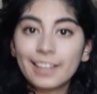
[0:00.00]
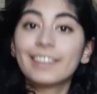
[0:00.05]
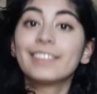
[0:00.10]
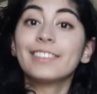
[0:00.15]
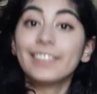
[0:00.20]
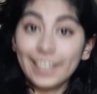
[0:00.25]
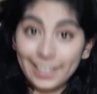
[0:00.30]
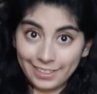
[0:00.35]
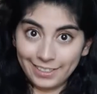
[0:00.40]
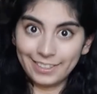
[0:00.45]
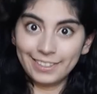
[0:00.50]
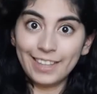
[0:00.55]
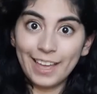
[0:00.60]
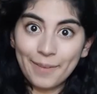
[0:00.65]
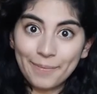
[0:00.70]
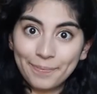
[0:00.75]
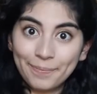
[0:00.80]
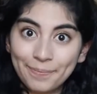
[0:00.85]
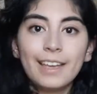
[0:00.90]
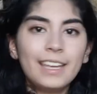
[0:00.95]
List
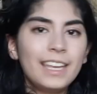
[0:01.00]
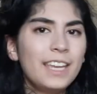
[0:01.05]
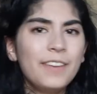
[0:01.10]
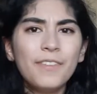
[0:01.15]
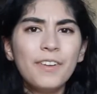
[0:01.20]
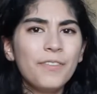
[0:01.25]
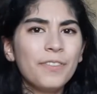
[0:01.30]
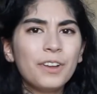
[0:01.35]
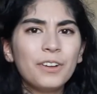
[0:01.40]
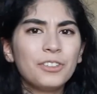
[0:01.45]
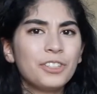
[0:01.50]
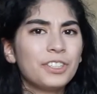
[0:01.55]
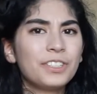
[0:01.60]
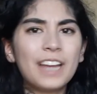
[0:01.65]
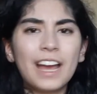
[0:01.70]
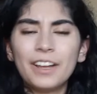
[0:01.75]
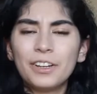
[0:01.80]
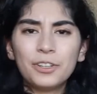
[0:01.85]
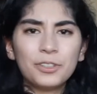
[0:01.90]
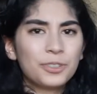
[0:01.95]
them. Even if they're just
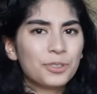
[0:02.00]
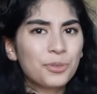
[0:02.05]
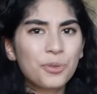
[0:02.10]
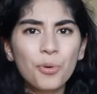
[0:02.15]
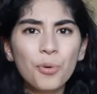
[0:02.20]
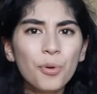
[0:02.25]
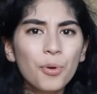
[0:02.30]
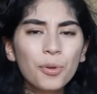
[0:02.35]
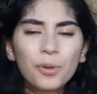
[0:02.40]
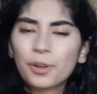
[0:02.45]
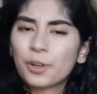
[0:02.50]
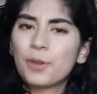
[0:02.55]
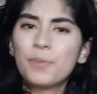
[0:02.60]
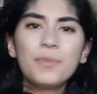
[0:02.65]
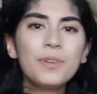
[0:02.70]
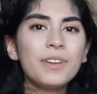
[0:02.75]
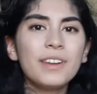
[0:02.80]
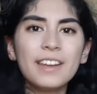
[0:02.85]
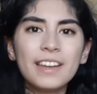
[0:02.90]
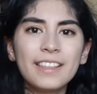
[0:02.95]
at your school or
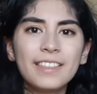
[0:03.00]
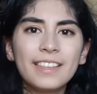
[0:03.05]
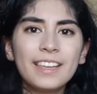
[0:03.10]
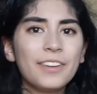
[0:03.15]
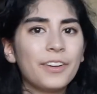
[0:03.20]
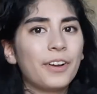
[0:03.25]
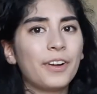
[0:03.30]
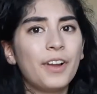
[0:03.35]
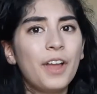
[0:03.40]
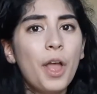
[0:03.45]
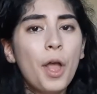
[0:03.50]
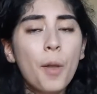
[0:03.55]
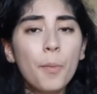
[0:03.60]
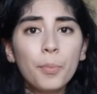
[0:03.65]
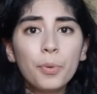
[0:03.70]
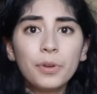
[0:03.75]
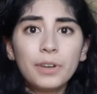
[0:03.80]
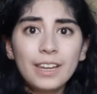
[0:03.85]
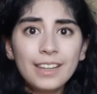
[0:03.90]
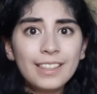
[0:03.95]
community theater,
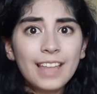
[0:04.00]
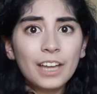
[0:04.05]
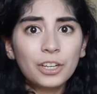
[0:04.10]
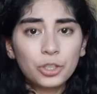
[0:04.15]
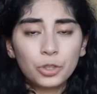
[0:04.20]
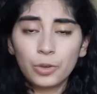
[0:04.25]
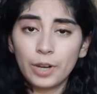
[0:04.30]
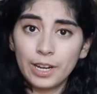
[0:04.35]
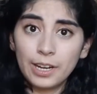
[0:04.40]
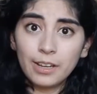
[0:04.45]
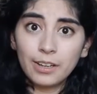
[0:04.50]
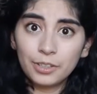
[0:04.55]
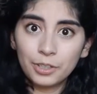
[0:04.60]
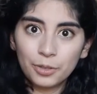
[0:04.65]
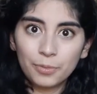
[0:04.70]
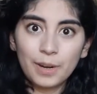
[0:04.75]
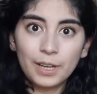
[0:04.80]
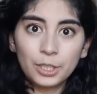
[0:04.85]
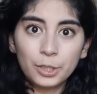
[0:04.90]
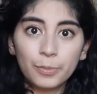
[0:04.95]
putting that training on your
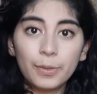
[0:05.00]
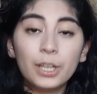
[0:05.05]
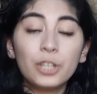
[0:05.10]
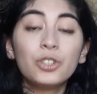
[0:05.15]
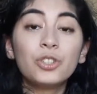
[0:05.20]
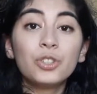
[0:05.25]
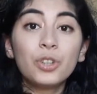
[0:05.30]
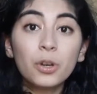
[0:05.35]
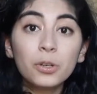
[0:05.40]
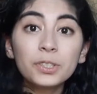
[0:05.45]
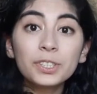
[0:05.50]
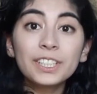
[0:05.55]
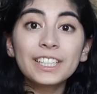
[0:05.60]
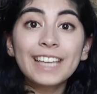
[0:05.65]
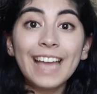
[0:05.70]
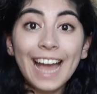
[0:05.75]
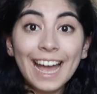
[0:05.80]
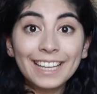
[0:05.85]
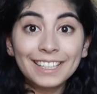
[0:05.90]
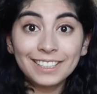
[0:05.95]
resume shows the
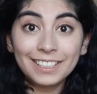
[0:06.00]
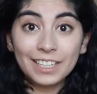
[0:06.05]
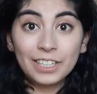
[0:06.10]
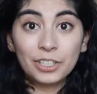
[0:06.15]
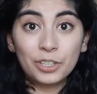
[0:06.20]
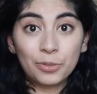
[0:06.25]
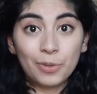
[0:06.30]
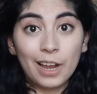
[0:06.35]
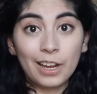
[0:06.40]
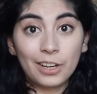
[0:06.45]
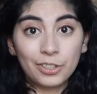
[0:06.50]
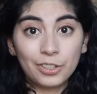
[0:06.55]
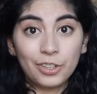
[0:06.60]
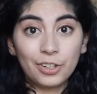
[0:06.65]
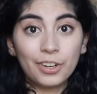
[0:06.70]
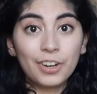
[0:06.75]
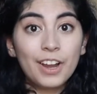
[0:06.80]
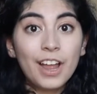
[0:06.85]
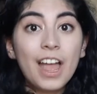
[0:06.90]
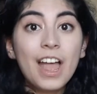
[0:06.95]
casting
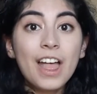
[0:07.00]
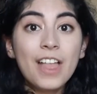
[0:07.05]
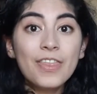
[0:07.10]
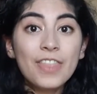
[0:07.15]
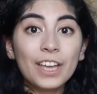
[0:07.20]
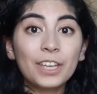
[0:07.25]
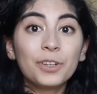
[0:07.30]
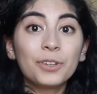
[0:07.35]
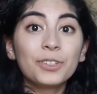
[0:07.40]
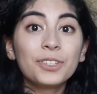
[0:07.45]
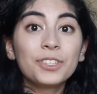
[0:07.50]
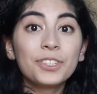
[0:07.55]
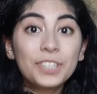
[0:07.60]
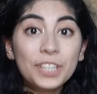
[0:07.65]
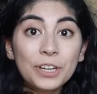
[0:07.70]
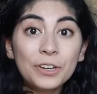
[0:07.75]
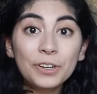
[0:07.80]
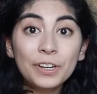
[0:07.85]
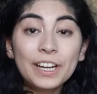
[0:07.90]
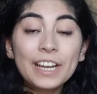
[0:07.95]
director that you're
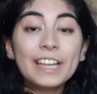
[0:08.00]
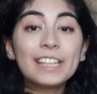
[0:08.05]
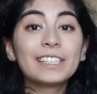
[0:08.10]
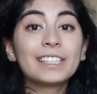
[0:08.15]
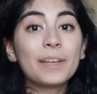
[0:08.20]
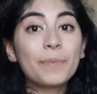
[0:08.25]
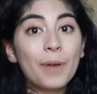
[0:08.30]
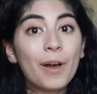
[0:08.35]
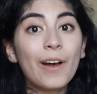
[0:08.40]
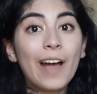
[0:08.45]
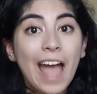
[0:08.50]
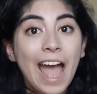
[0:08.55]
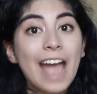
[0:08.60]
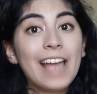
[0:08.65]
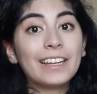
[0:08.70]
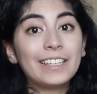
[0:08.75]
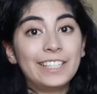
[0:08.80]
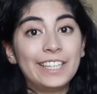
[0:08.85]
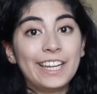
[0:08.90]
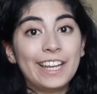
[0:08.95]
serious about
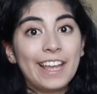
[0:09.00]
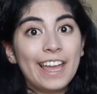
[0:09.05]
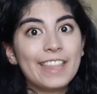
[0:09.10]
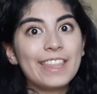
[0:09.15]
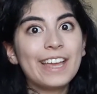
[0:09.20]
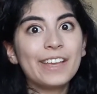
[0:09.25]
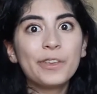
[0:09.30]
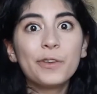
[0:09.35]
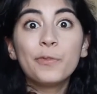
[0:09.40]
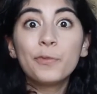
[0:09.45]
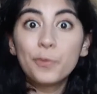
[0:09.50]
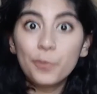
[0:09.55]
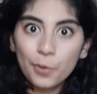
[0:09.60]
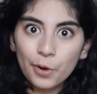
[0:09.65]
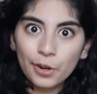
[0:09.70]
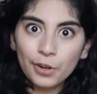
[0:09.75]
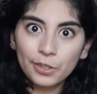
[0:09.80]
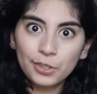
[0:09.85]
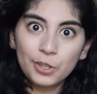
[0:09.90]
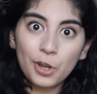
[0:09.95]
acting and that you've
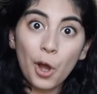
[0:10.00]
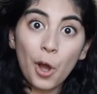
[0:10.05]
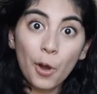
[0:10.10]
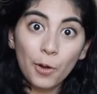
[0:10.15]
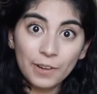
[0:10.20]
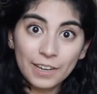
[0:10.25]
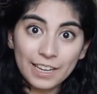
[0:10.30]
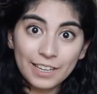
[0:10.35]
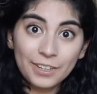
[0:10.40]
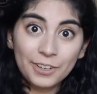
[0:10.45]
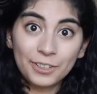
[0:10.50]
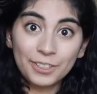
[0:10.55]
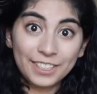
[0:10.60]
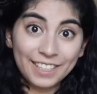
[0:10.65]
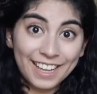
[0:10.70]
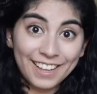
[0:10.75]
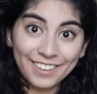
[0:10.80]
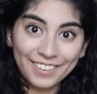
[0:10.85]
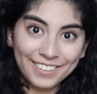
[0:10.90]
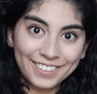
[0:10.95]
worked to hone in your
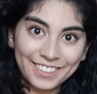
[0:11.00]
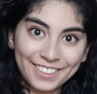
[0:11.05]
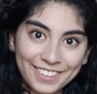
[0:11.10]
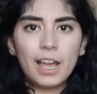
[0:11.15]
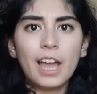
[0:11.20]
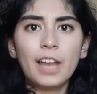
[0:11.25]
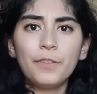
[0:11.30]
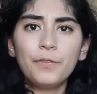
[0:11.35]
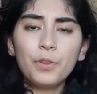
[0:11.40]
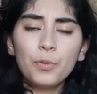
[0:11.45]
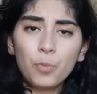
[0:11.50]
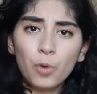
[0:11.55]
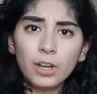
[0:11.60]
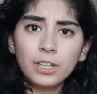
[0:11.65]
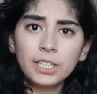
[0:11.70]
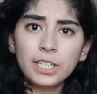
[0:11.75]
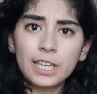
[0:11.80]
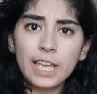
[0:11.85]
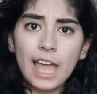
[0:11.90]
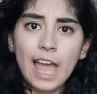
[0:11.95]
skills. And if you want
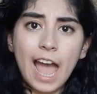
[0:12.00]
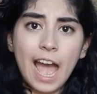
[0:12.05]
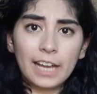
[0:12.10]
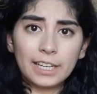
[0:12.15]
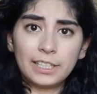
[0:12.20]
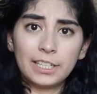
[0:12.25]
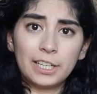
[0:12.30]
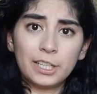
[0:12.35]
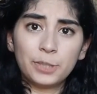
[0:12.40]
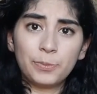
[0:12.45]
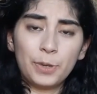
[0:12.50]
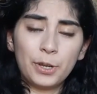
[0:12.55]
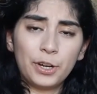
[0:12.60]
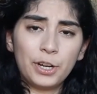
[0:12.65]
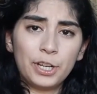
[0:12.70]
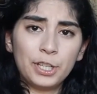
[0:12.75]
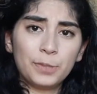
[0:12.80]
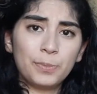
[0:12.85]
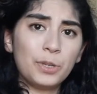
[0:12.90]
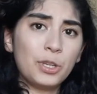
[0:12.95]
to get acting
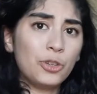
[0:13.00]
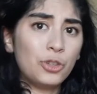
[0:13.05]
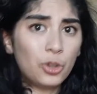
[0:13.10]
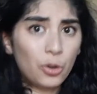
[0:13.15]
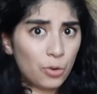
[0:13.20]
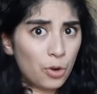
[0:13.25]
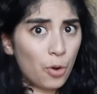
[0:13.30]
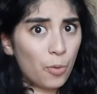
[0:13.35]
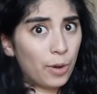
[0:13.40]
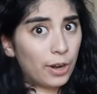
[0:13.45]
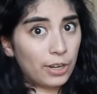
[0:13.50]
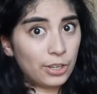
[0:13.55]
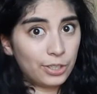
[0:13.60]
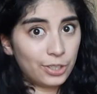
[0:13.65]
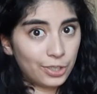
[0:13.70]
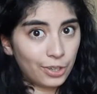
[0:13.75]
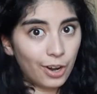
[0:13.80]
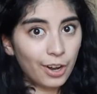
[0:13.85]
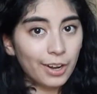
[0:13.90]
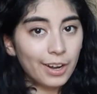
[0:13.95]
experience but you don't know where to
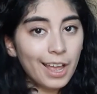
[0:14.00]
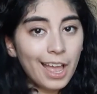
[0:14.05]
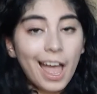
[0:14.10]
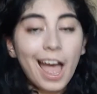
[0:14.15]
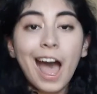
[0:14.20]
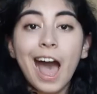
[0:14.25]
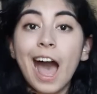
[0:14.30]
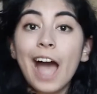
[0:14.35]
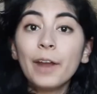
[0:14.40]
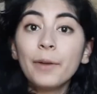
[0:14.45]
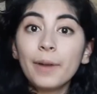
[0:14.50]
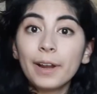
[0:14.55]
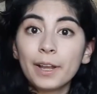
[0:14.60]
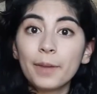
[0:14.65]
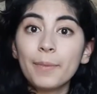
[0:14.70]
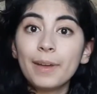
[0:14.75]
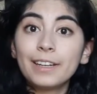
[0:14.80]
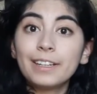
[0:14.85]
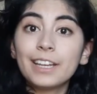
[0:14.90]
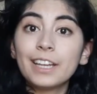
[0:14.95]
start, I
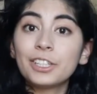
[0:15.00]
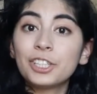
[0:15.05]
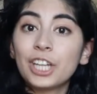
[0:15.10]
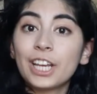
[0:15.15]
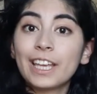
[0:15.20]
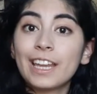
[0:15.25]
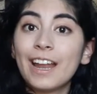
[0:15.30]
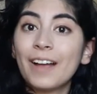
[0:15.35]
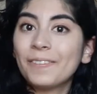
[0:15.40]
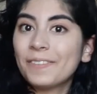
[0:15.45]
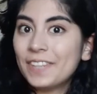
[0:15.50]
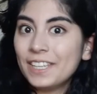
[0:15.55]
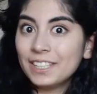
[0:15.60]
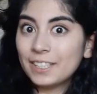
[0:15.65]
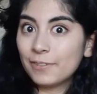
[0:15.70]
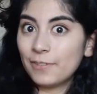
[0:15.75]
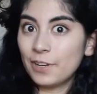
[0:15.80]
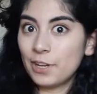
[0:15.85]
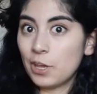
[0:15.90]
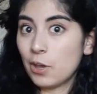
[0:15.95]
recommend checking out this
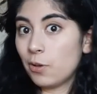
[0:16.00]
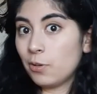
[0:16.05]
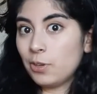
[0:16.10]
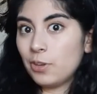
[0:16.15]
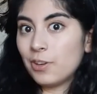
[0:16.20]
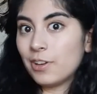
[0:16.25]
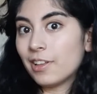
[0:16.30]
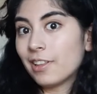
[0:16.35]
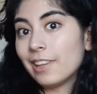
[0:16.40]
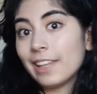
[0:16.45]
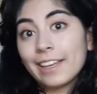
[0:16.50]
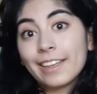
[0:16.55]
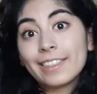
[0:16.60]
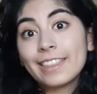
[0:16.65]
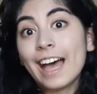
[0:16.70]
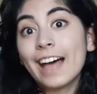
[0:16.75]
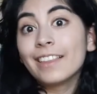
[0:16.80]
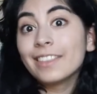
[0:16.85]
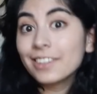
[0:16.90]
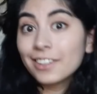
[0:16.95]
video. You click
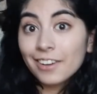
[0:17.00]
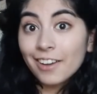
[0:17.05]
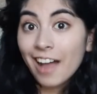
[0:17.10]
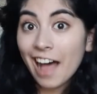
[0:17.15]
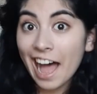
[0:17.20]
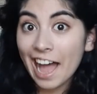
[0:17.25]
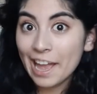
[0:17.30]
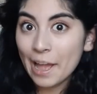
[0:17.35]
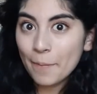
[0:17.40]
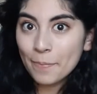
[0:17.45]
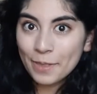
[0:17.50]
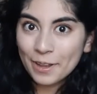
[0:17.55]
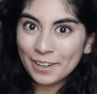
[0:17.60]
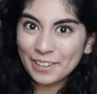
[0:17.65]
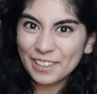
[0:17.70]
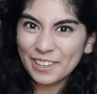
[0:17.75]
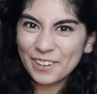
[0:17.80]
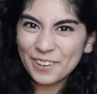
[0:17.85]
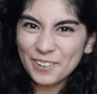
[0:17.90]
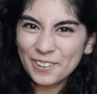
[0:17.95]
that little eye up there in
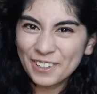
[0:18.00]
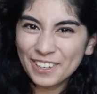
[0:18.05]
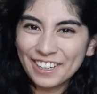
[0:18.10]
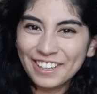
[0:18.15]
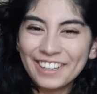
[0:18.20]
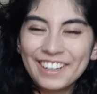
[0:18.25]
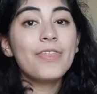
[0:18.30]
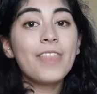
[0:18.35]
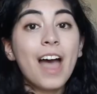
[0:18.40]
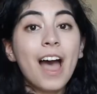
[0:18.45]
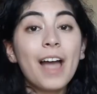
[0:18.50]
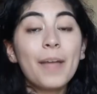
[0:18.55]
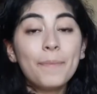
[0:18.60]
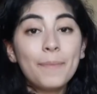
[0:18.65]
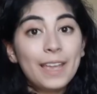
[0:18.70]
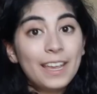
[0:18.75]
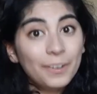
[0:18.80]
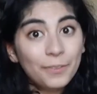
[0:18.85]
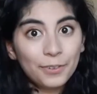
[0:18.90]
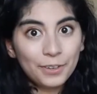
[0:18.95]
the corner that I
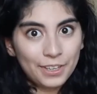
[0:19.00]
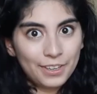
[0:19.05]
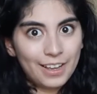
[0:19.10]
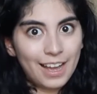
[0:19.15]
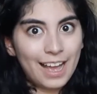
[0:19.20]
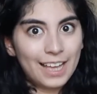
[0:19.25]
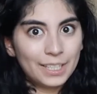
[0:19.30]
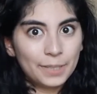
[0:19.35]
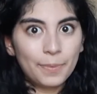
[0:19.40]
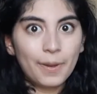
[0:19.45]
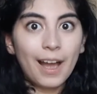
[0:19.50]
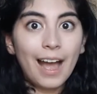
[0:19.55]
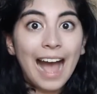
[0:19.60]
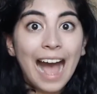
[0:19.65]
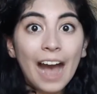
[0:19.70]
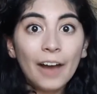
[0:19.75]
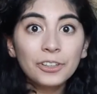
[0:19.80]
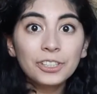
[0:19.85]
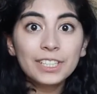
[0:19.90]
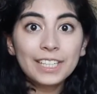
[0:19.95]
made for you guys about
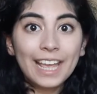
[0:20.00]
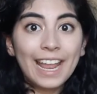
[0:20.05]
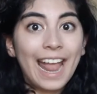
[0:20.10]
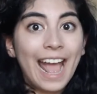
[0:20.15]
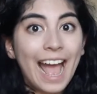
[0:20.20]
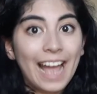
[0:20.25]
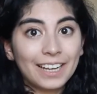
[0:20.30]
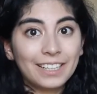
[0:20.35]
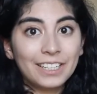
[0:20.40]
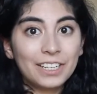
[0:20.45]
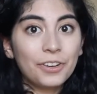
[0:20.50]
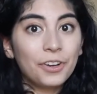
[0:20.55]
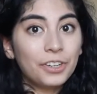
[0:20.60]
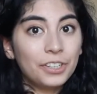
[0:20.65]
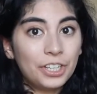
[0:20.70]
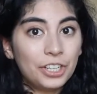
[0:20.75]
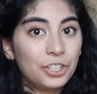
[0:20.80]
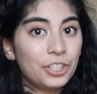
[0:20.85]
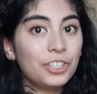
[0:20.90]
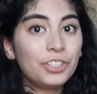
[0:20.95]
how to get acting
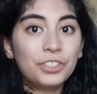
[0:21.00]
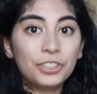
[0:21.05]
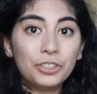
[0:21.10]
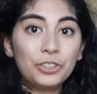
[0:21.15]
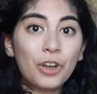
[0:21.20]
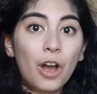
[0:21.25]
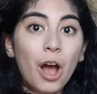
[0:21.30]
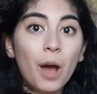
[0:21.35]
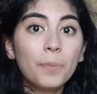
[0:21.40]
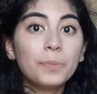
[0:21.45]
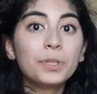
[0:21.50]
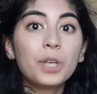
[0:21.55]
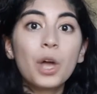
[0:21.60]
auditions and jobs